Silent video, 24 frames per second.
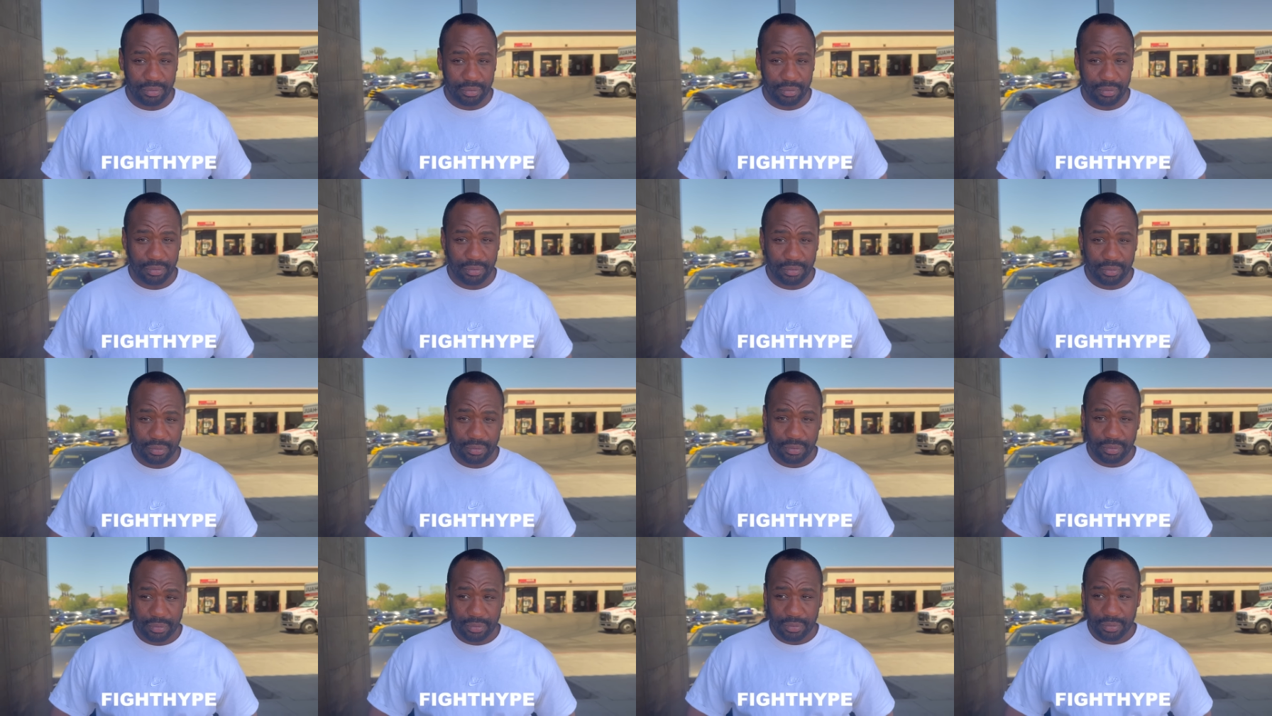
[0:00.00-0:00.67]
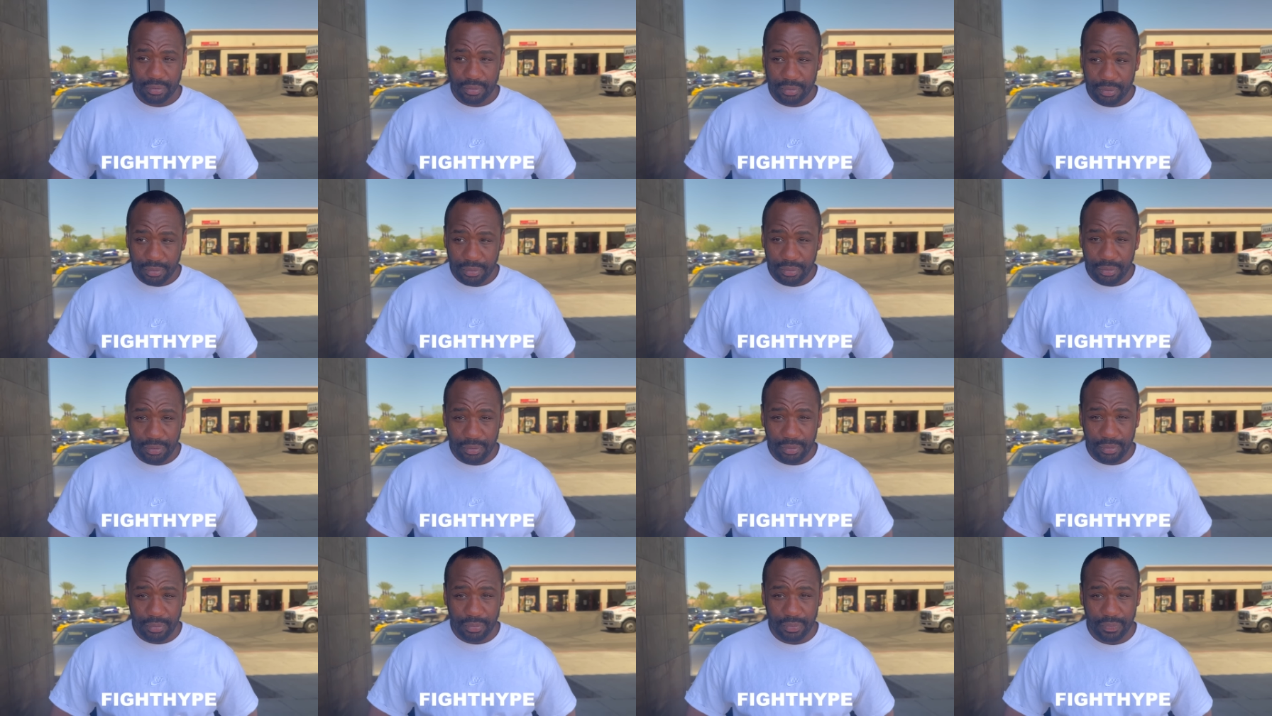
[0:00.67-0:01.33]
Um,
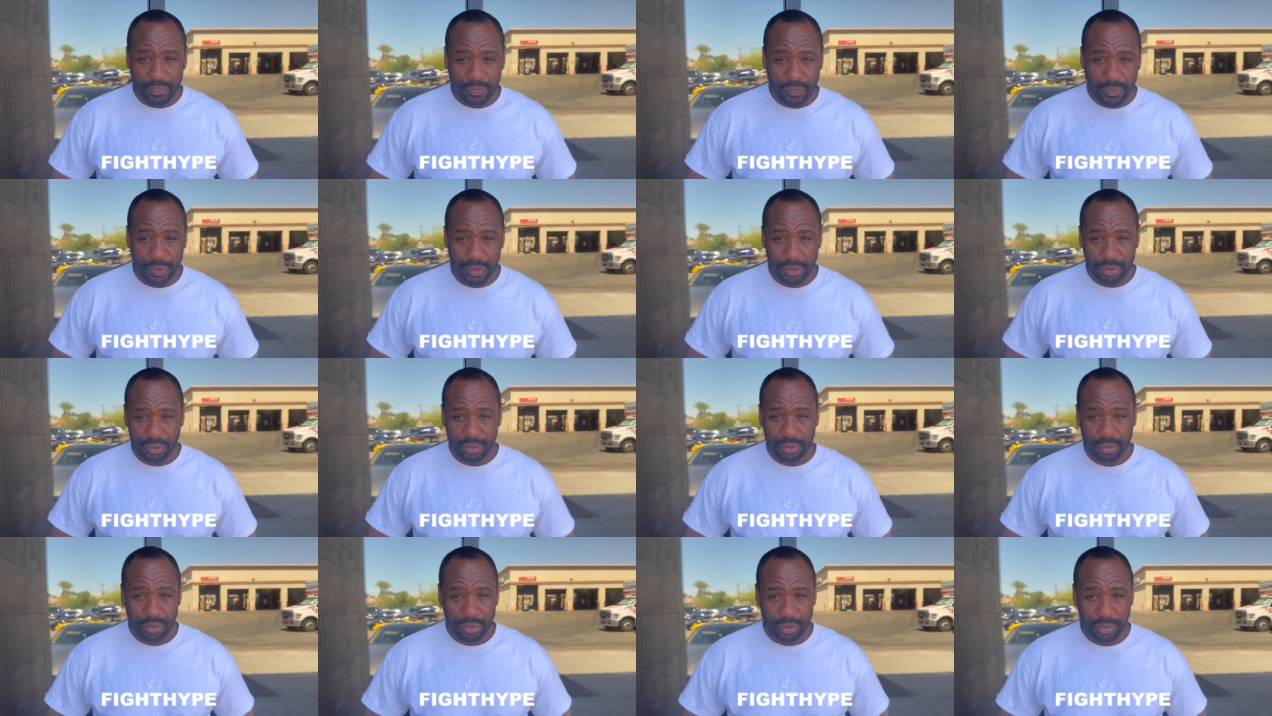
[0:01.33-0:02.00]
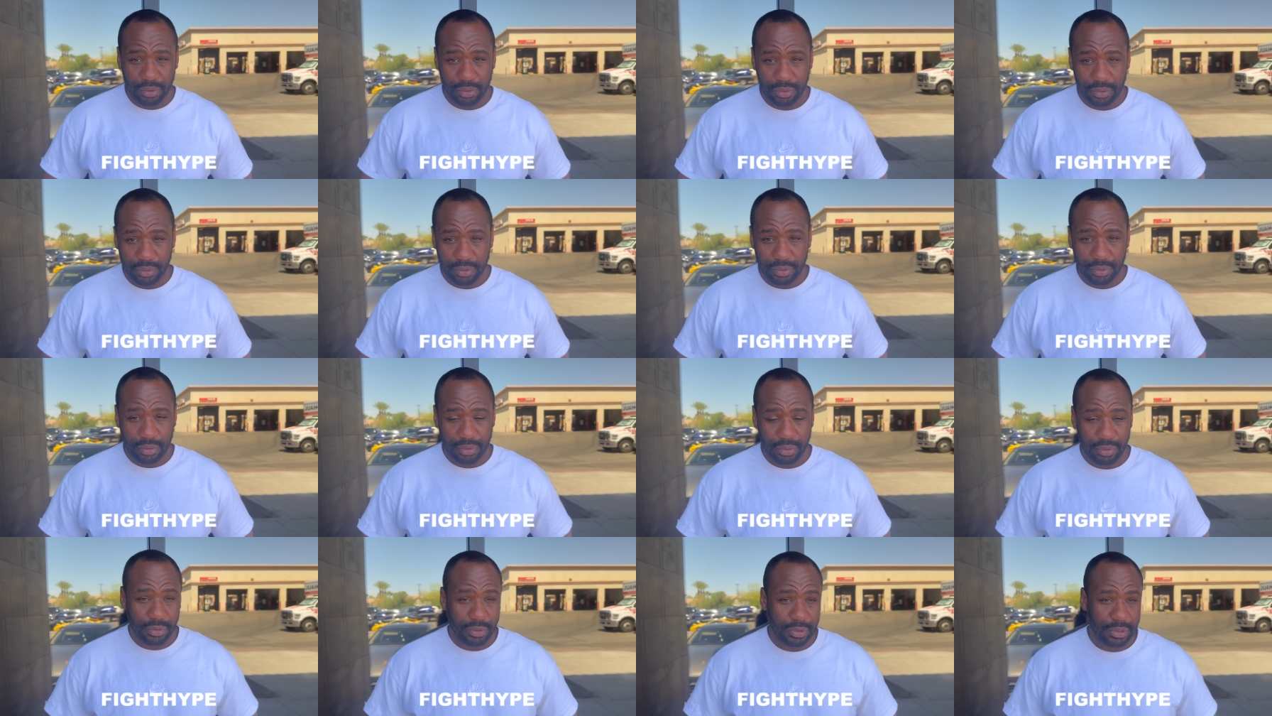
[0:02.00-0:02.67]
my
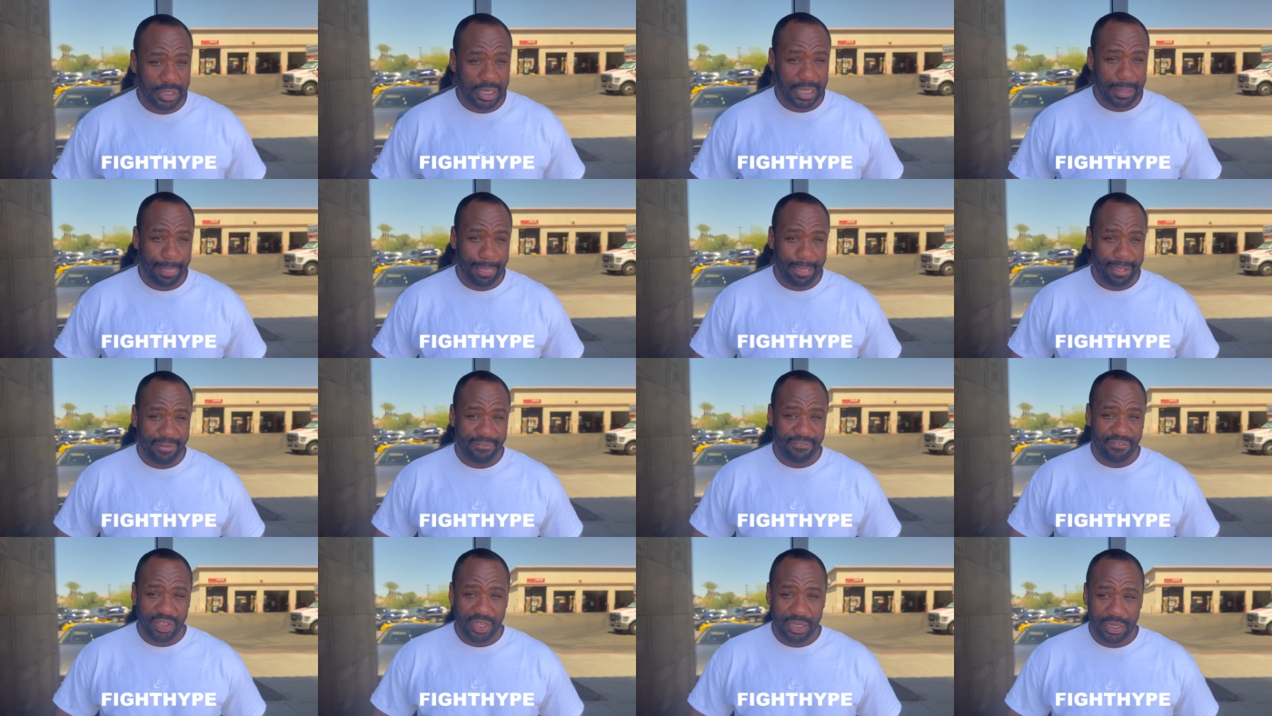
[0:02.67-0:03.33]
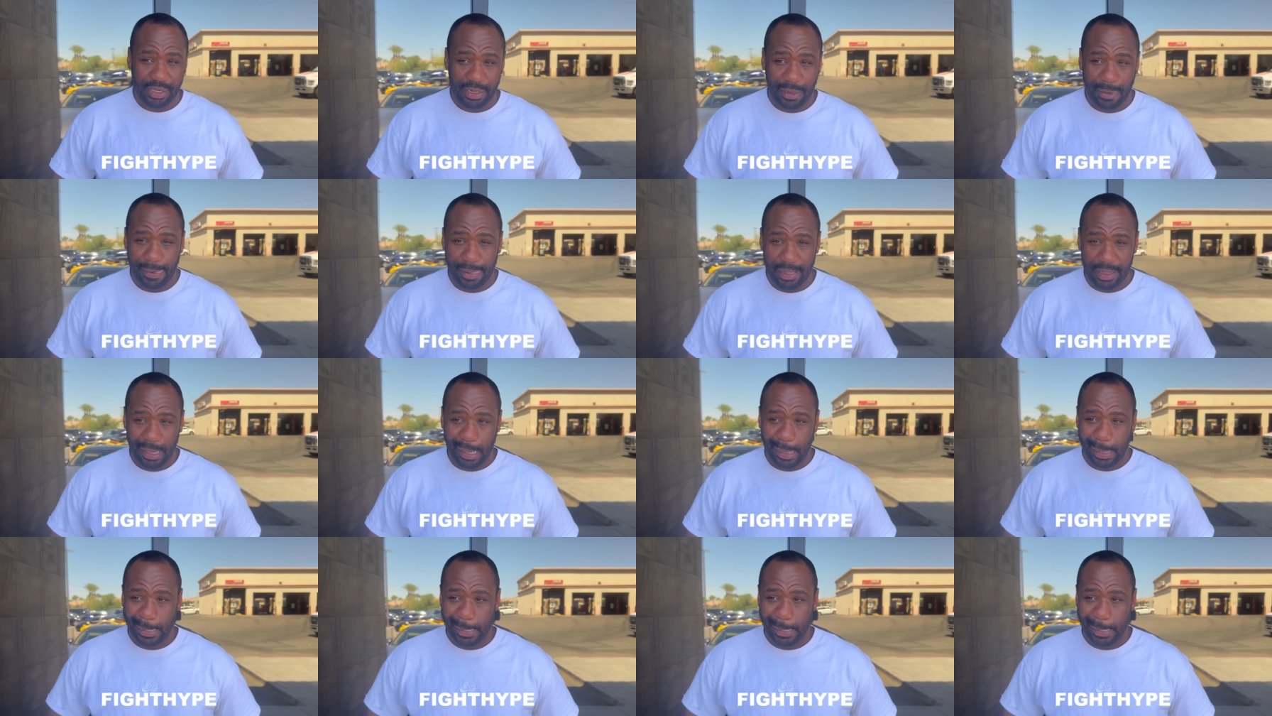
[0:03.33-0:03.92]
last question is